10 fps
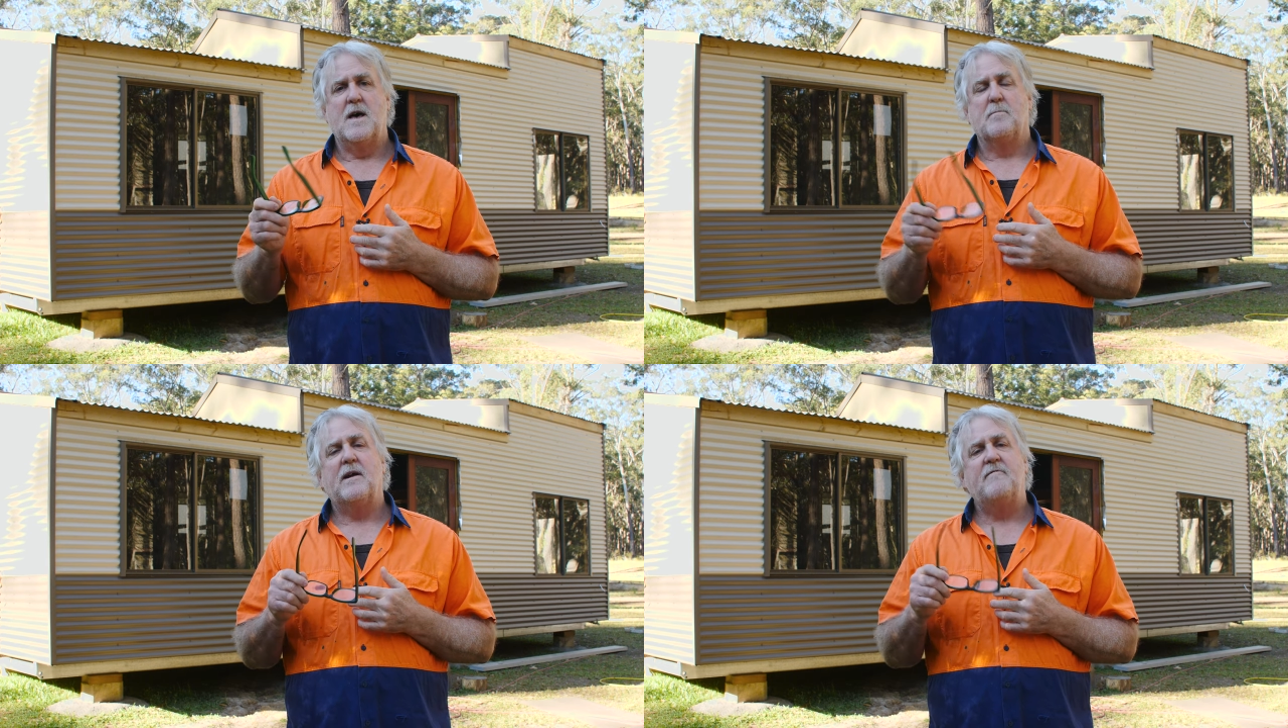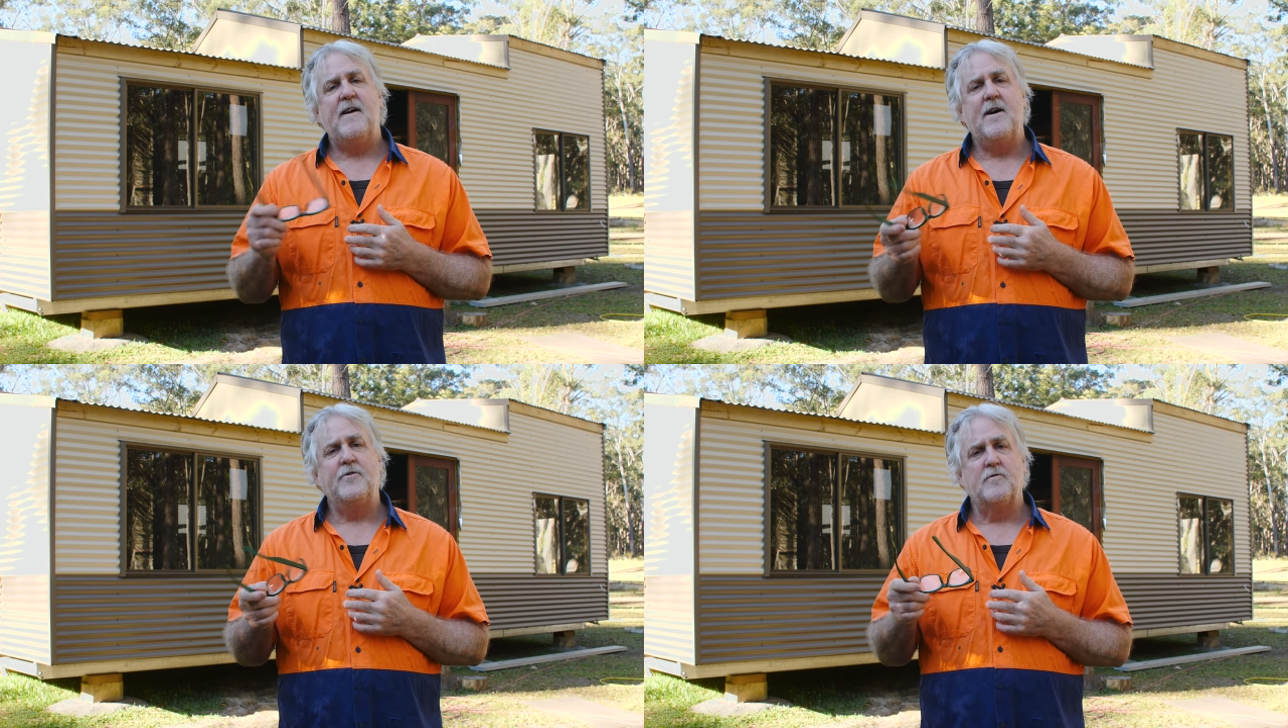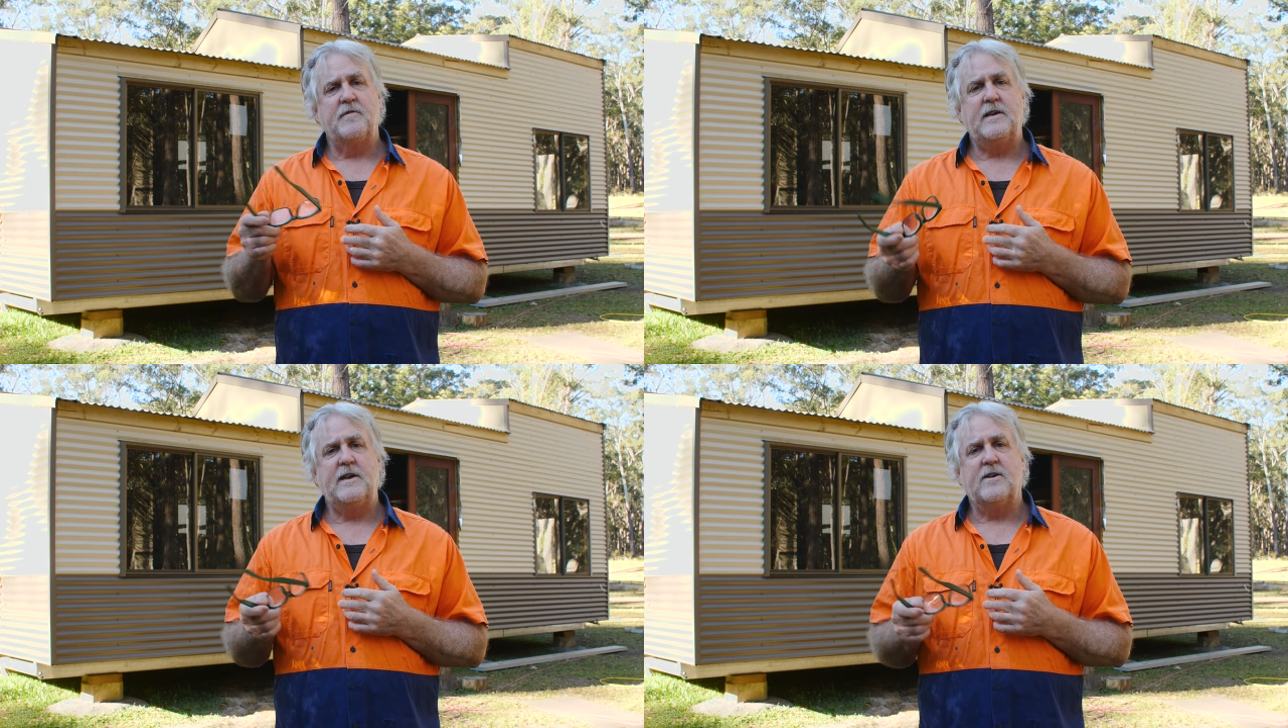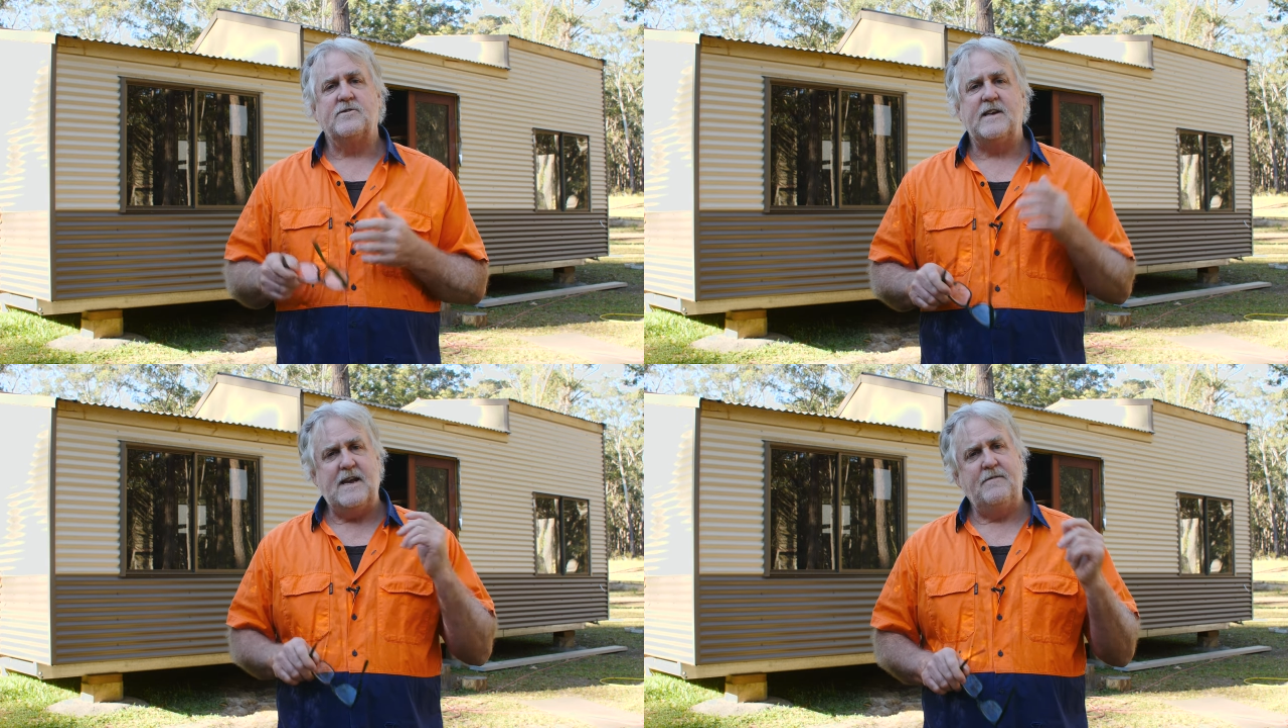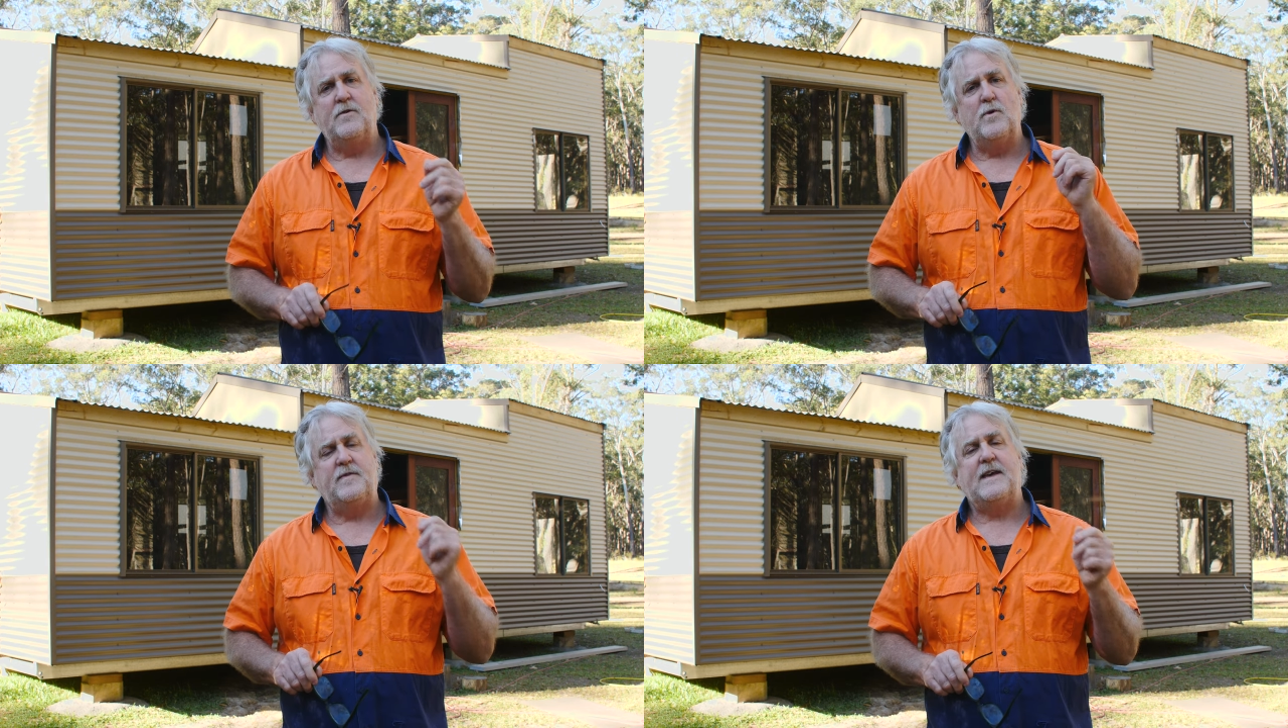But I found over the years,
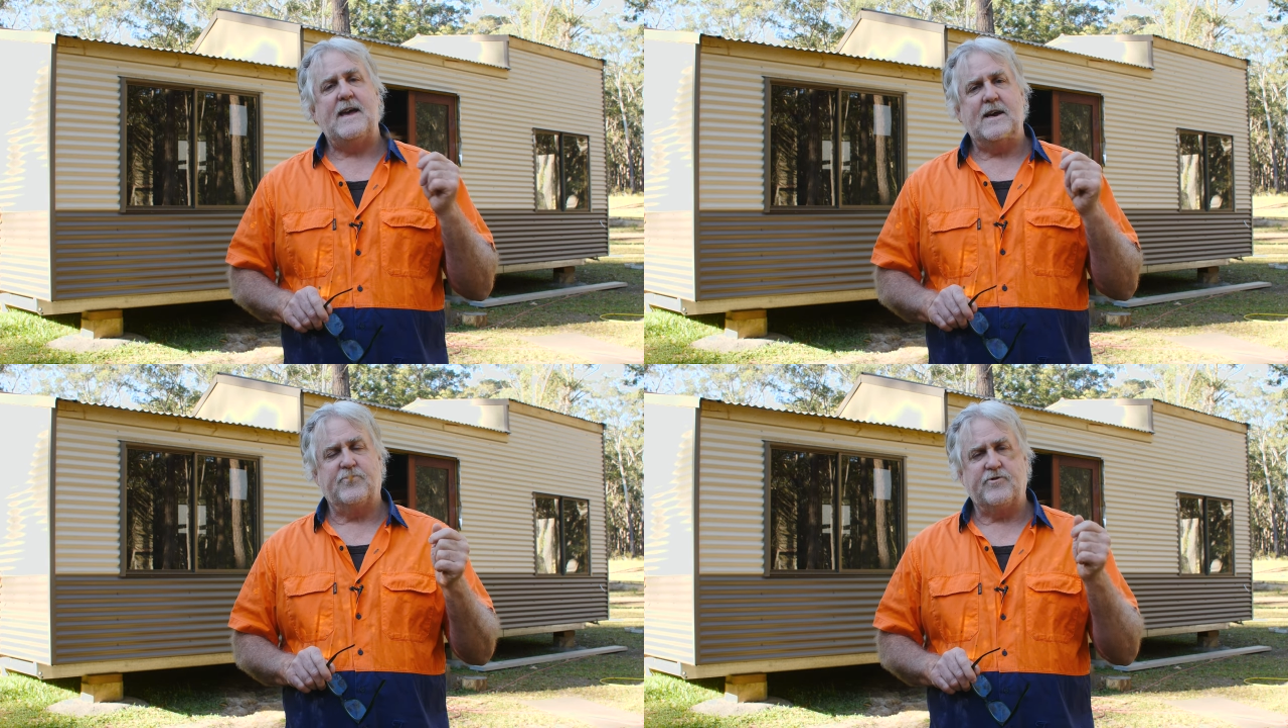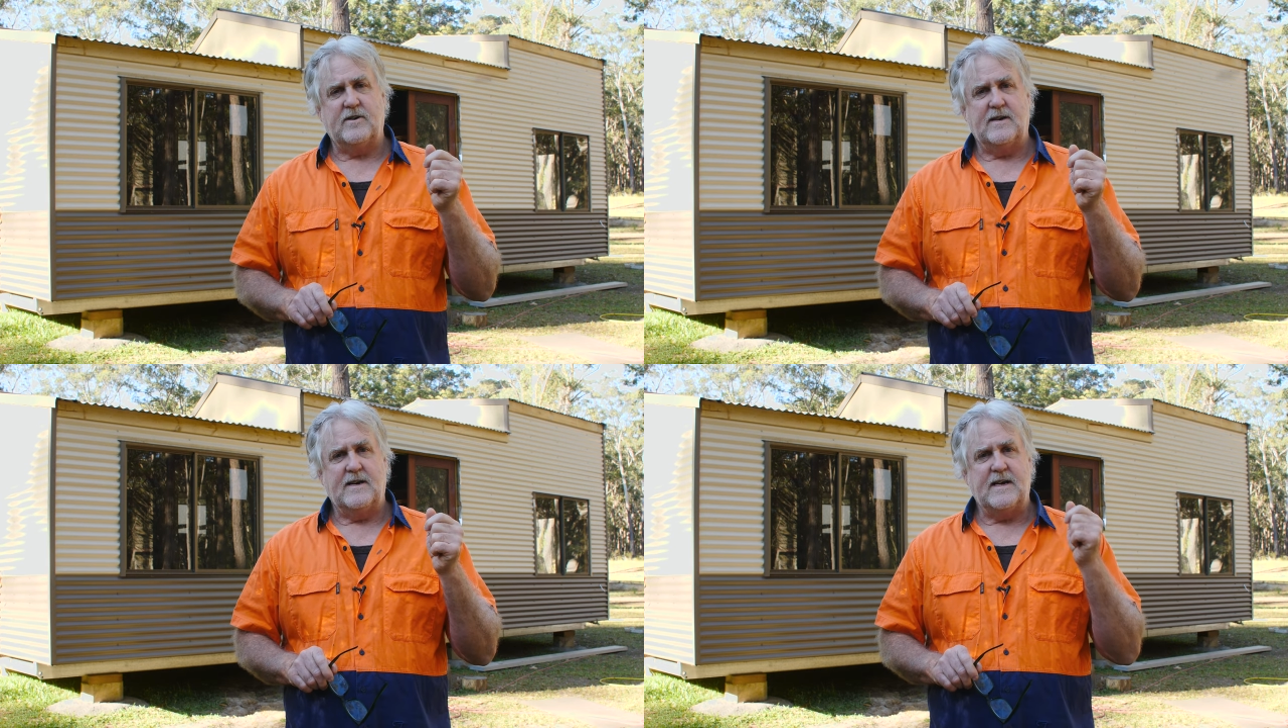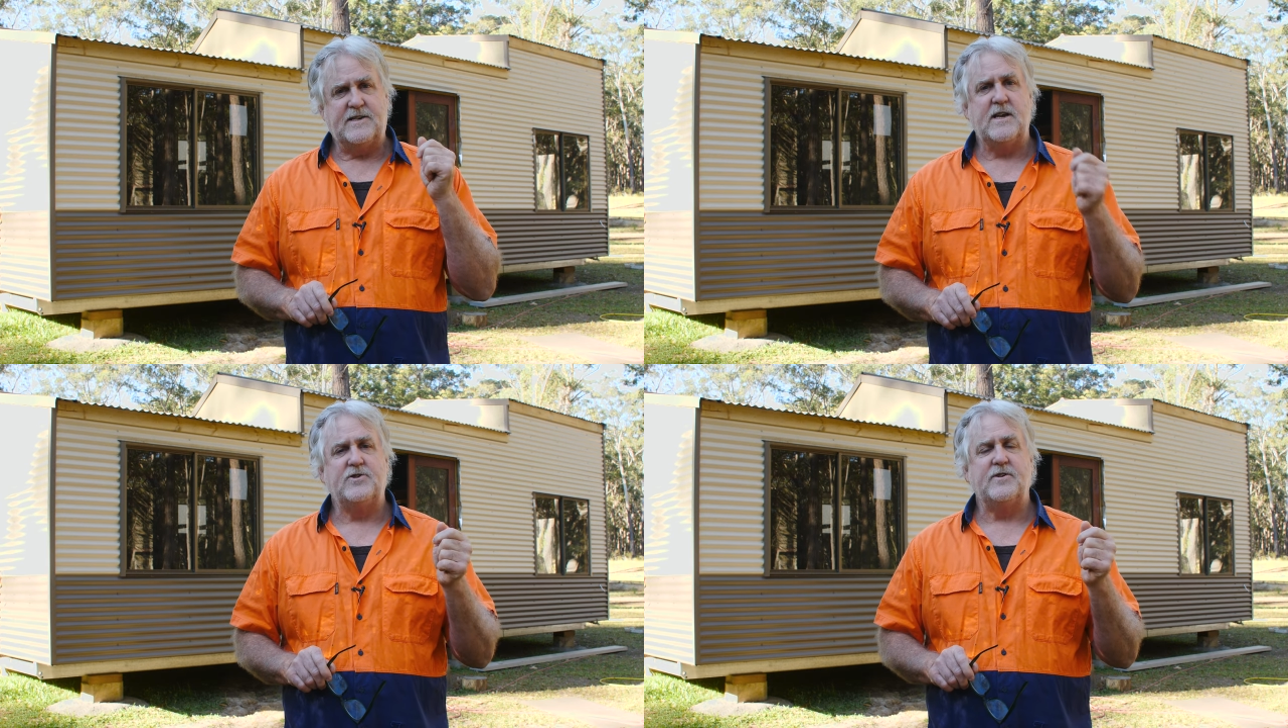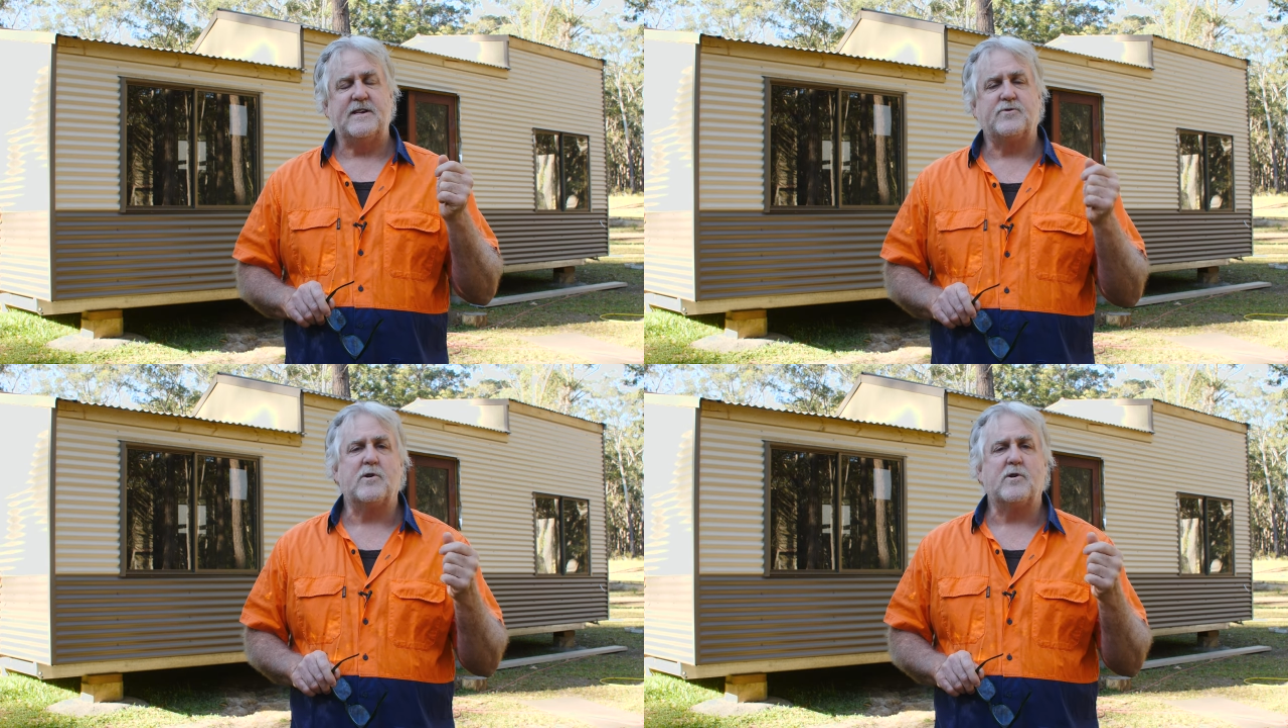even with the extra attention that's